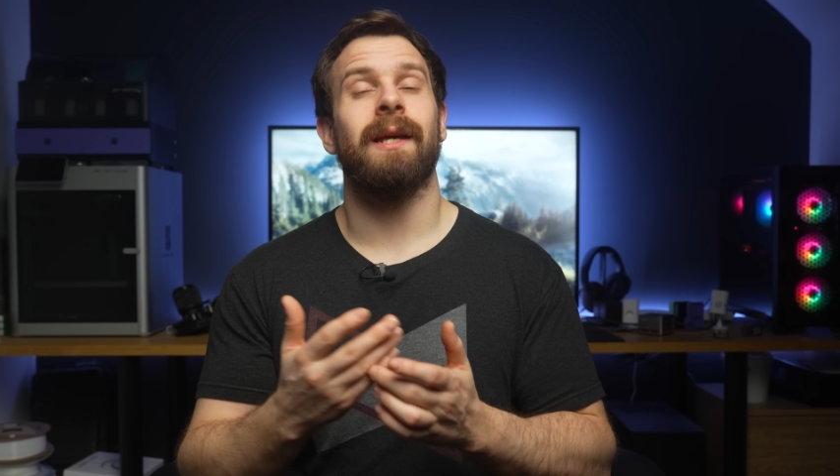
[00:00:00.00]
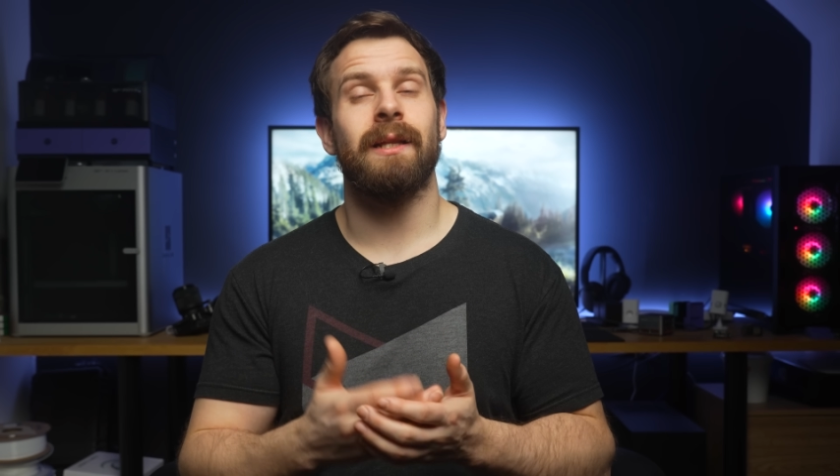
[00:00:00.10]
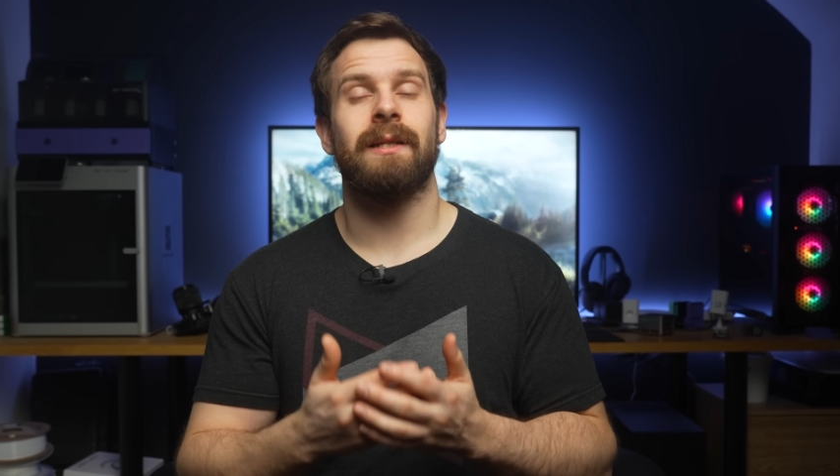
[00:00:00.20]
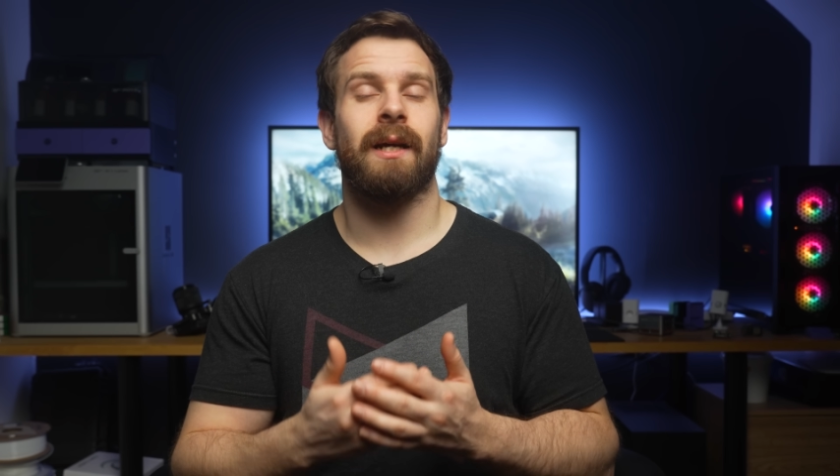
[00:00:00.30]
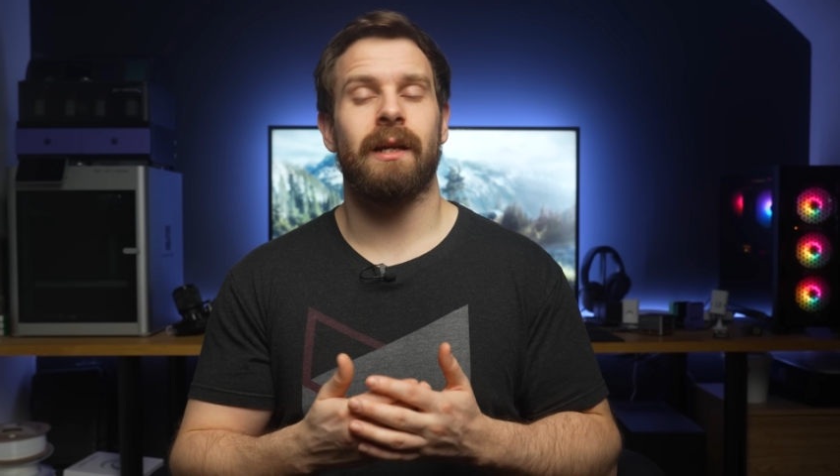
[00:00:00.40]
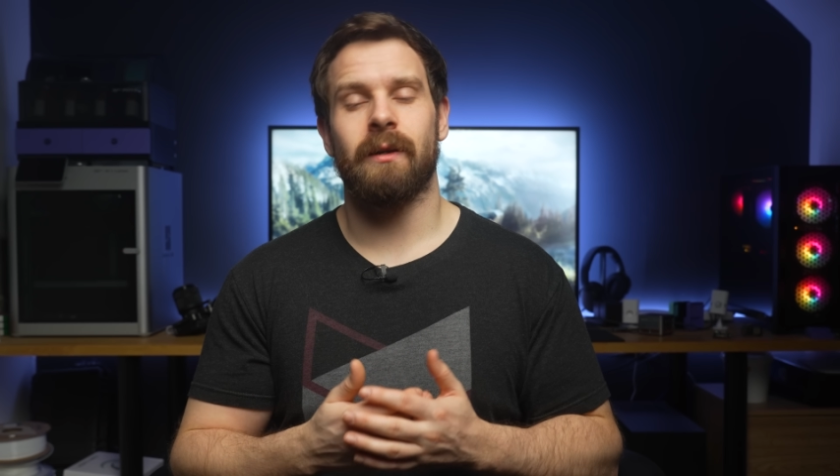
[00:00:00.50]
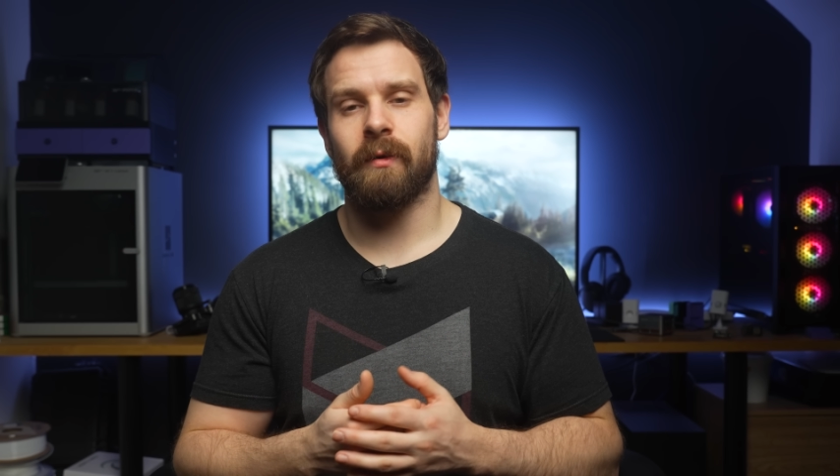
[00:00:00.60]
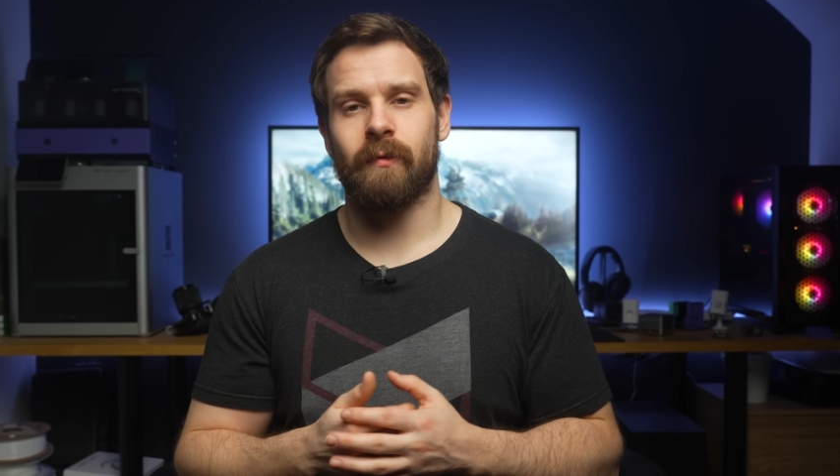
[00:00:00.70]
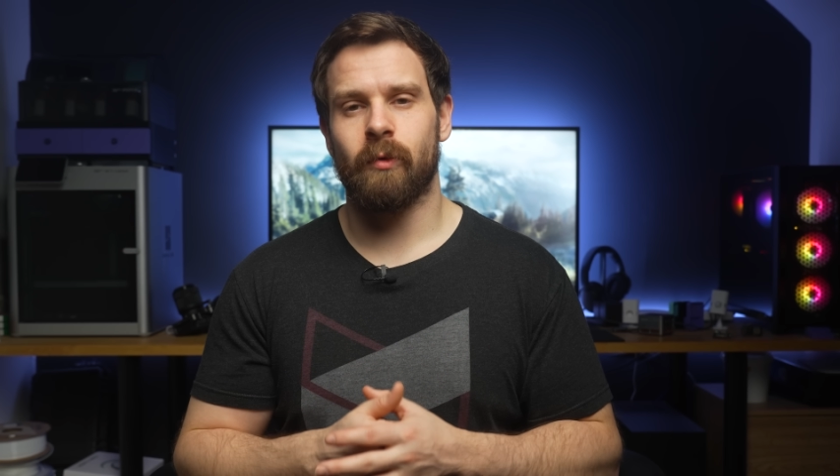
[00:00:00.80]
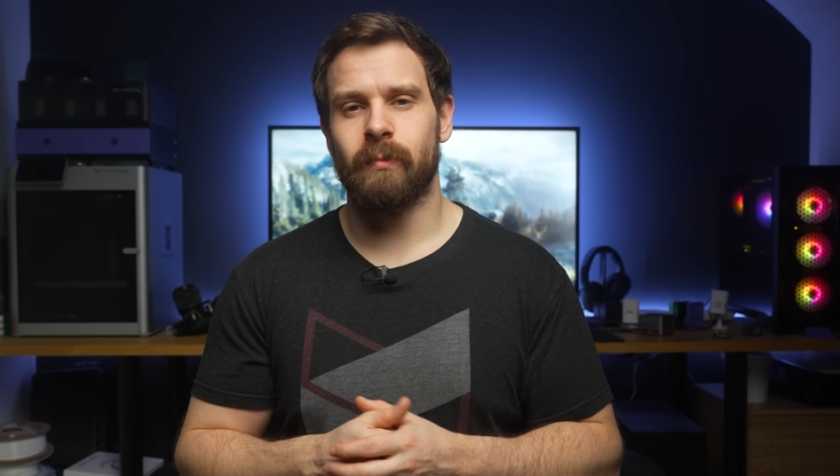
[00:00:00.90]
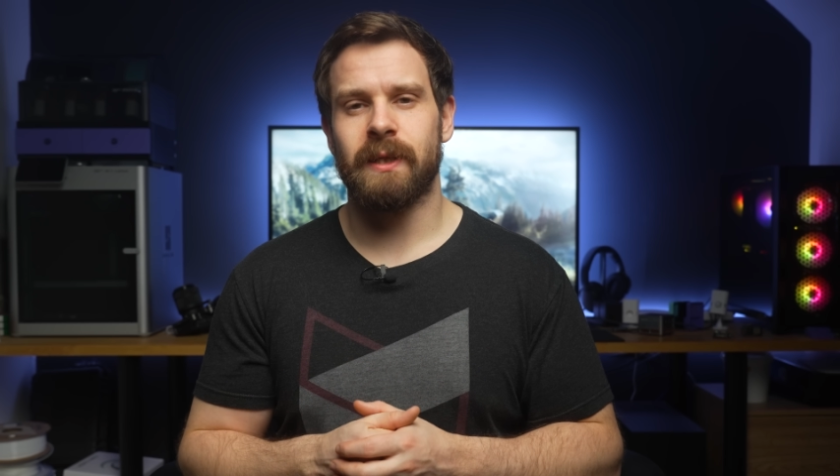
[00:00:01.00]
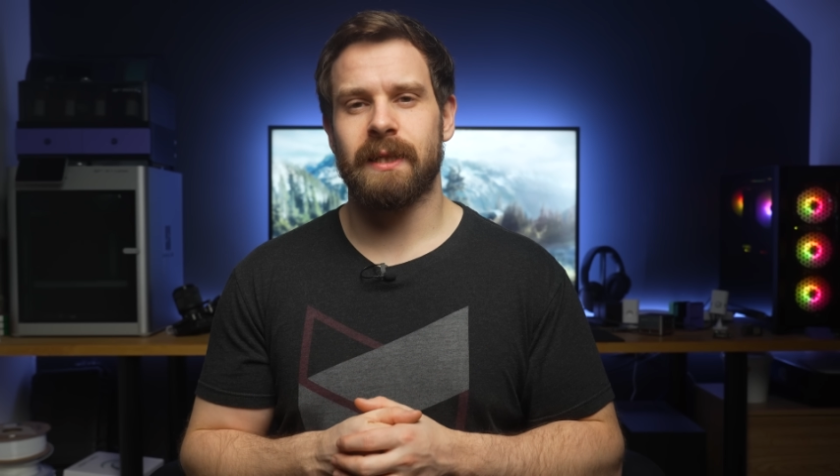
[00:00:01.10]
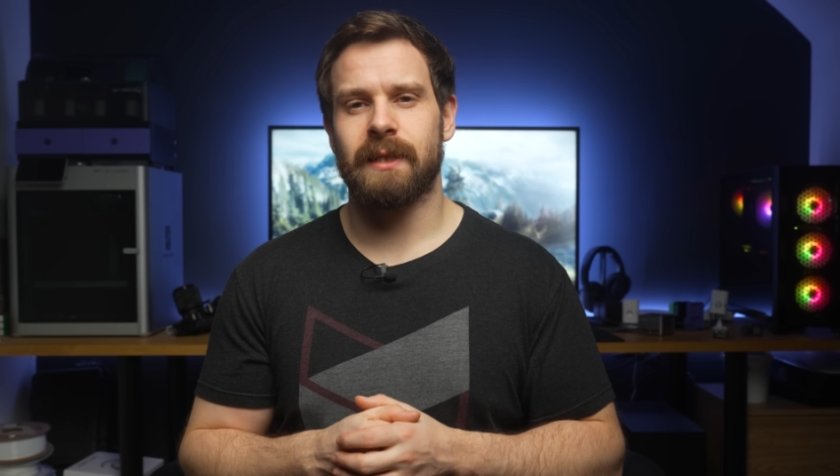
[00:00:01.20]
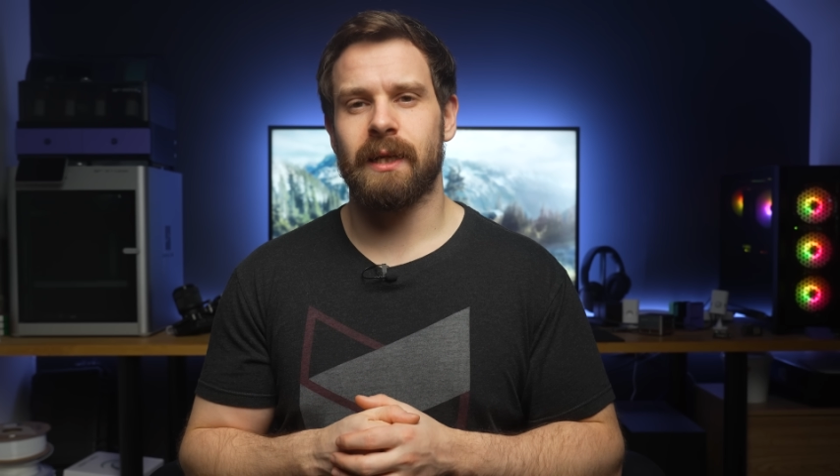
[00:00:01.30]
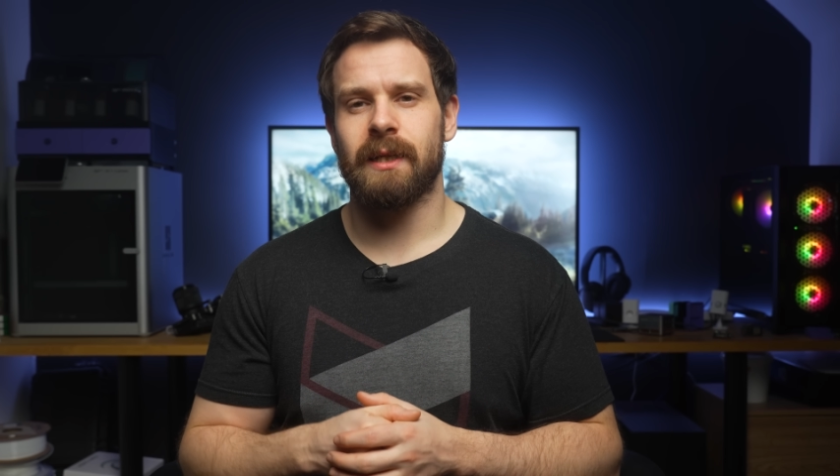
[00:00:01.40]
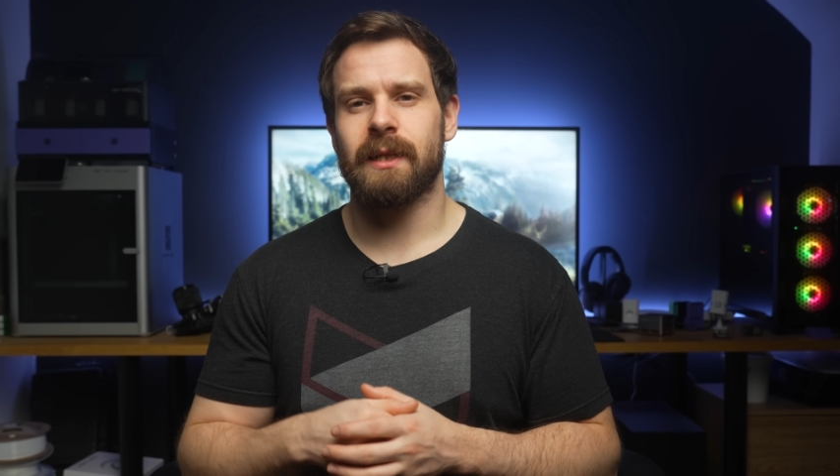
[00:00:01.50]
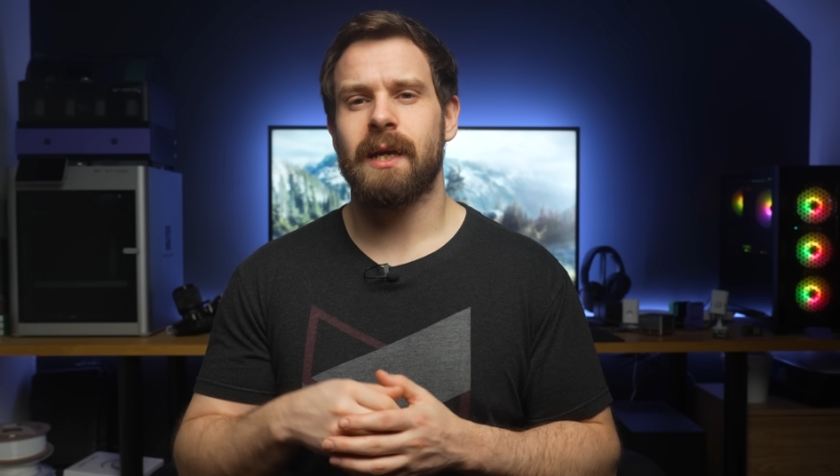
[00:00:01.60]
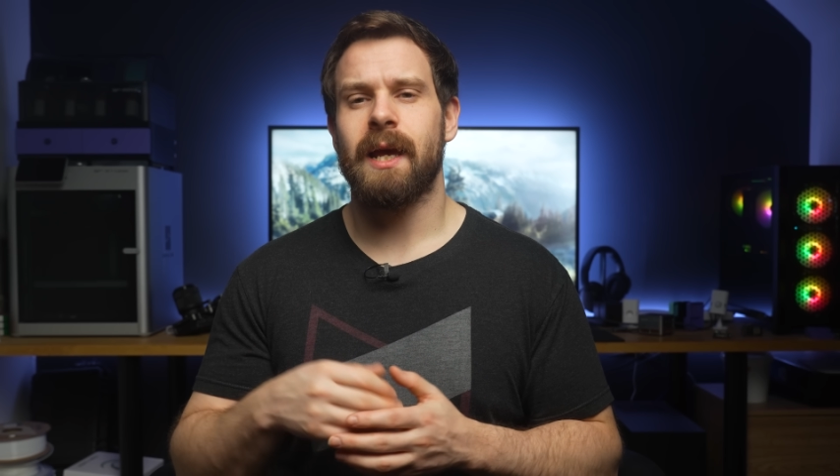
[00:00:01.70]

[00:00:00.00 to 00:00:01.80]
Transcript: inside of Home Assistant